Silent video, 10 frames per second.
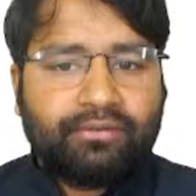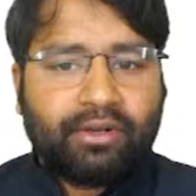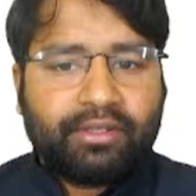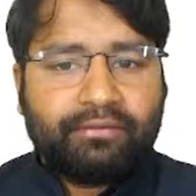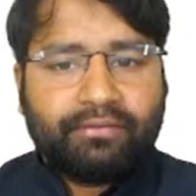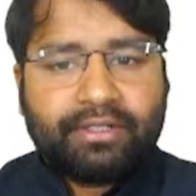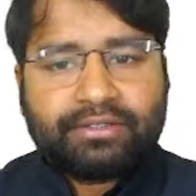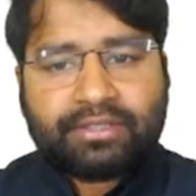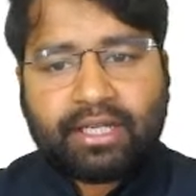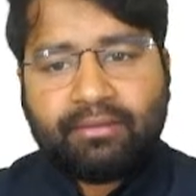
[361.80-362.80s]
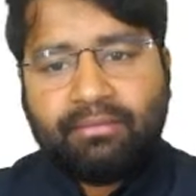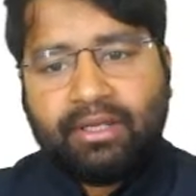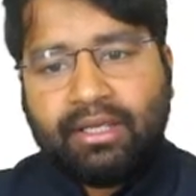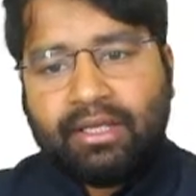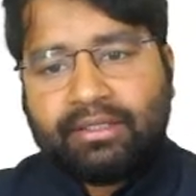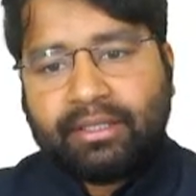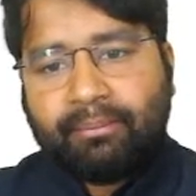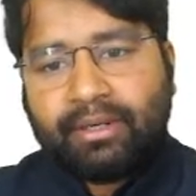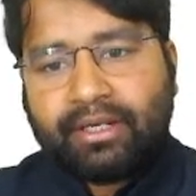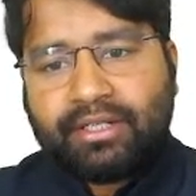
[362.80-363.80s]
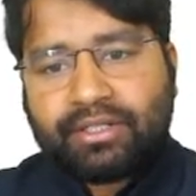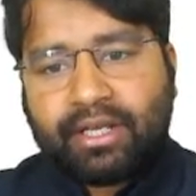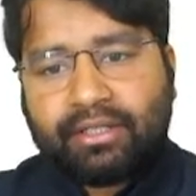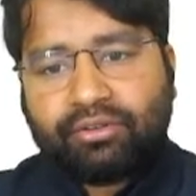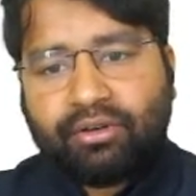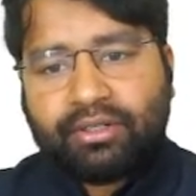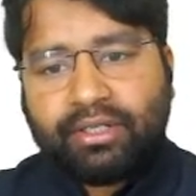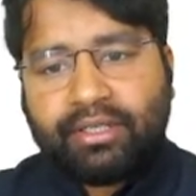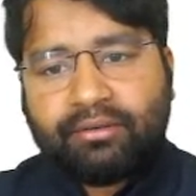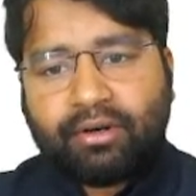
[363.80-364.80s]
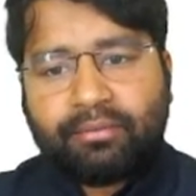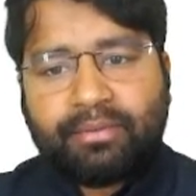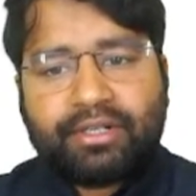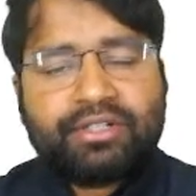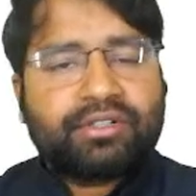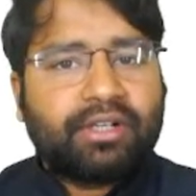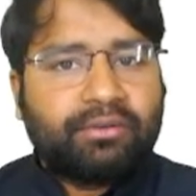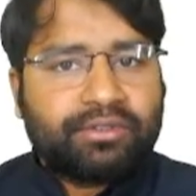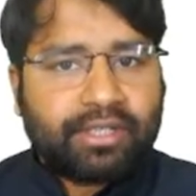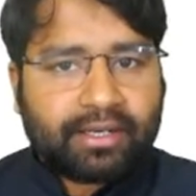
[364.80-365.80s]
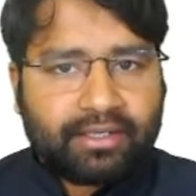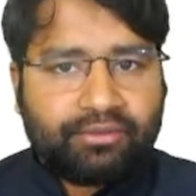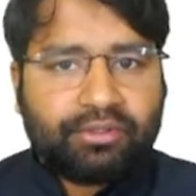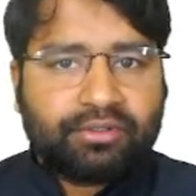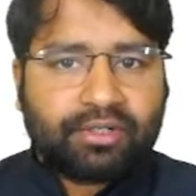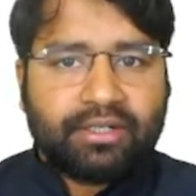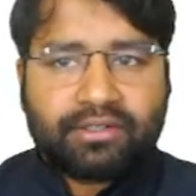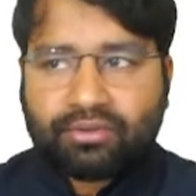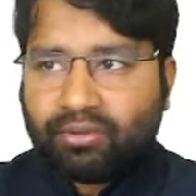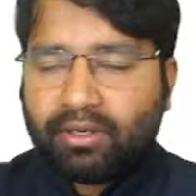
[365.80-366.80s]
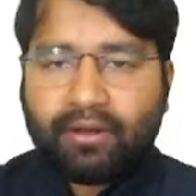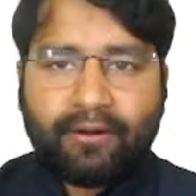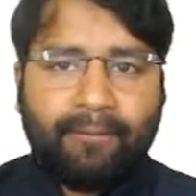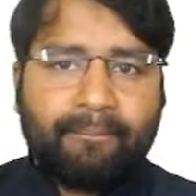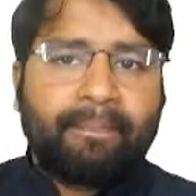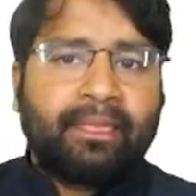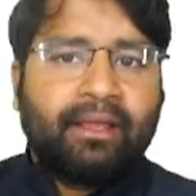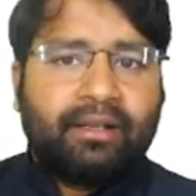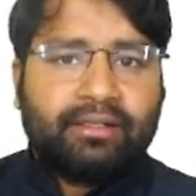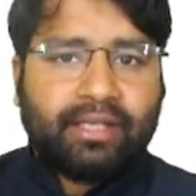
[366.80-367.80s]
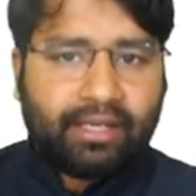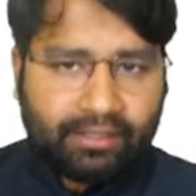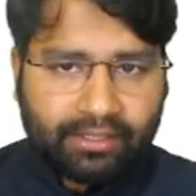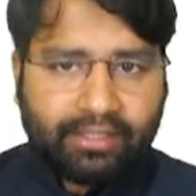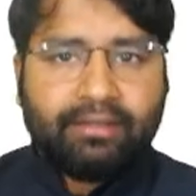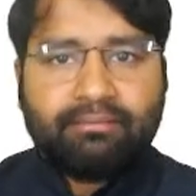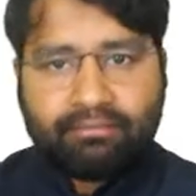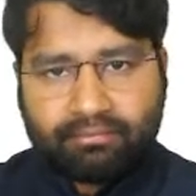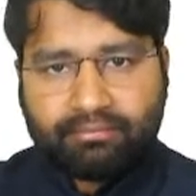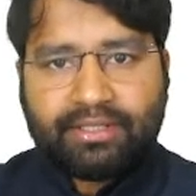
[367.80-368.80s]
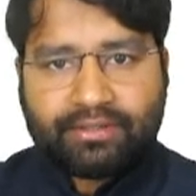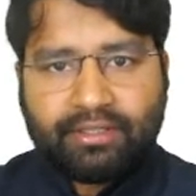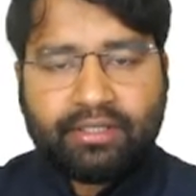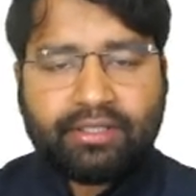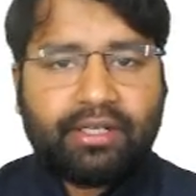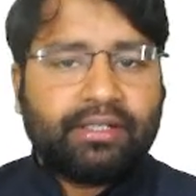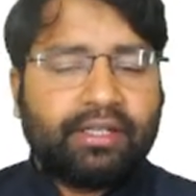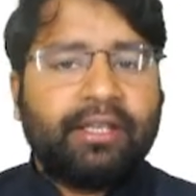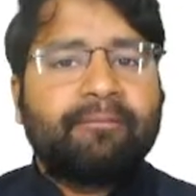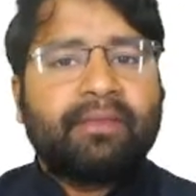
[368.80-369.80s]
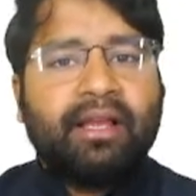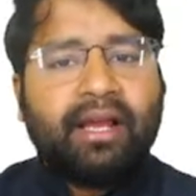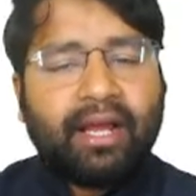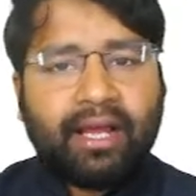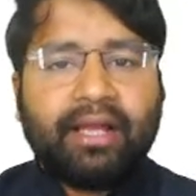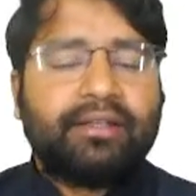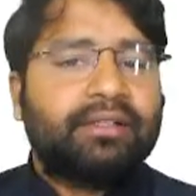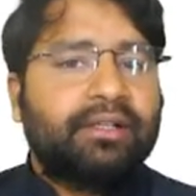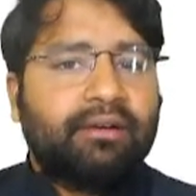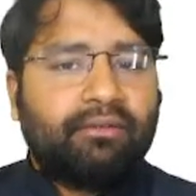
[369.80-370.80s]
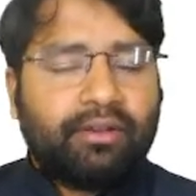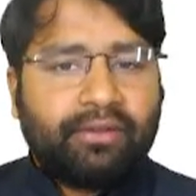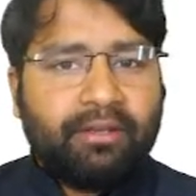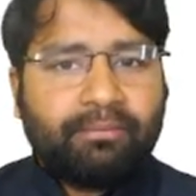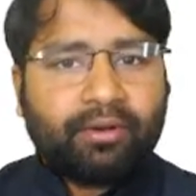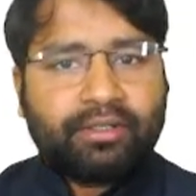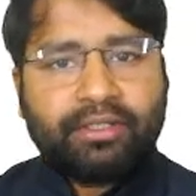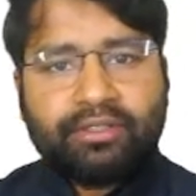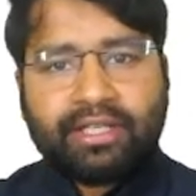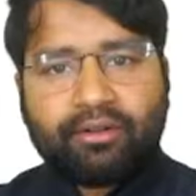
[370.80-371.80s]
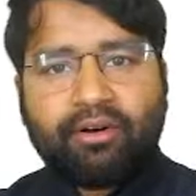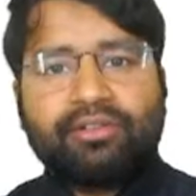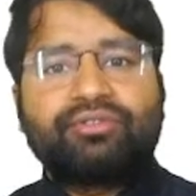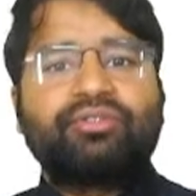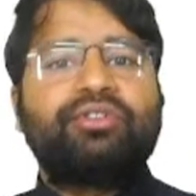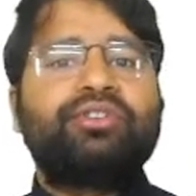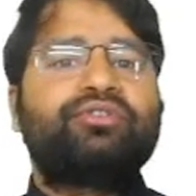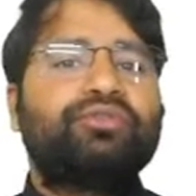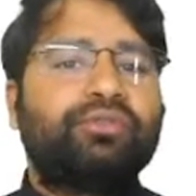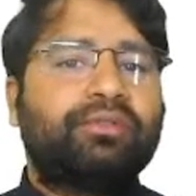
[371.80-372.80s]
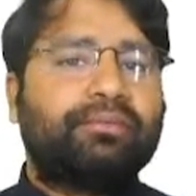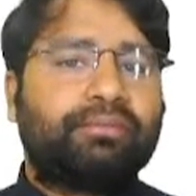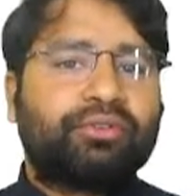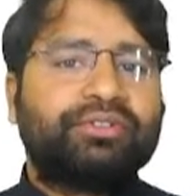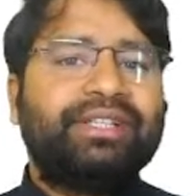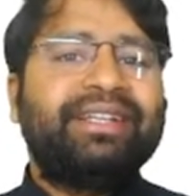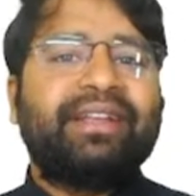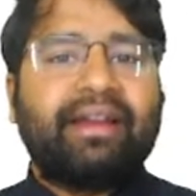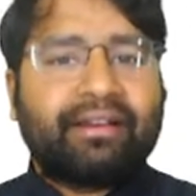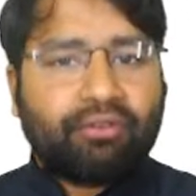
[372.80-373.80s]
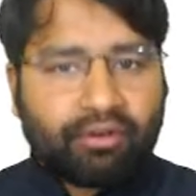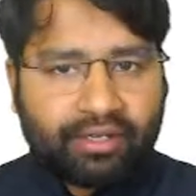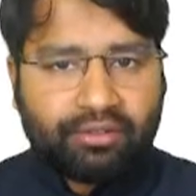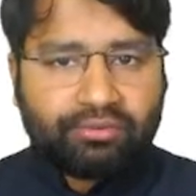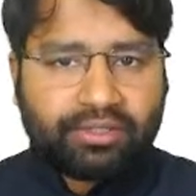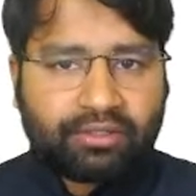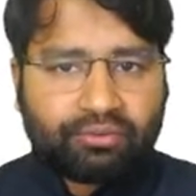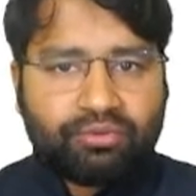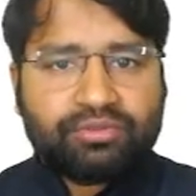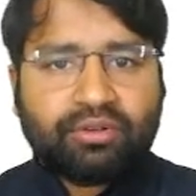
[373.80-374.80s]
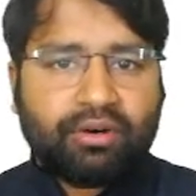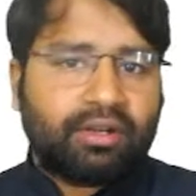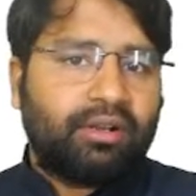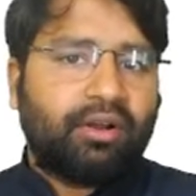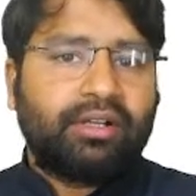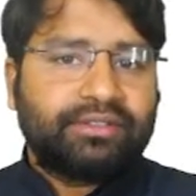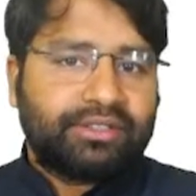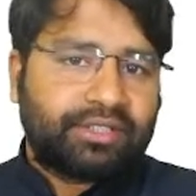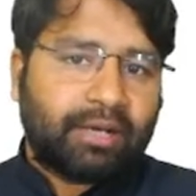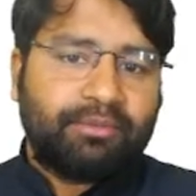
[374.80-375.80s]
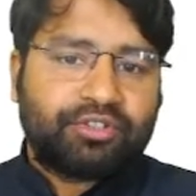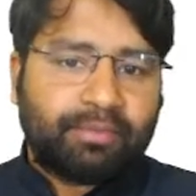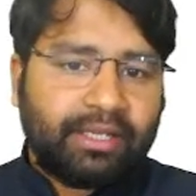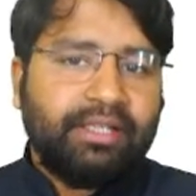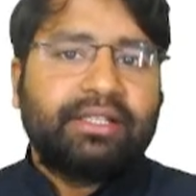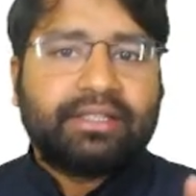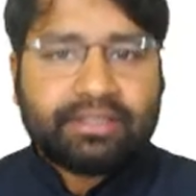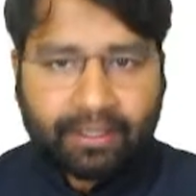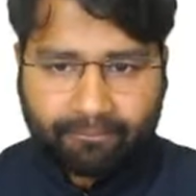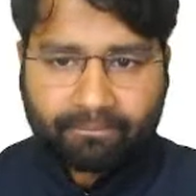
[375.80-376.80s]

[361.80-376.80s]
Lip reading: the first time the British authority or British crown is directly going to control a territory, means Indian territory. And one very important thing, they are also going to proceed according to the rules or laws established by them.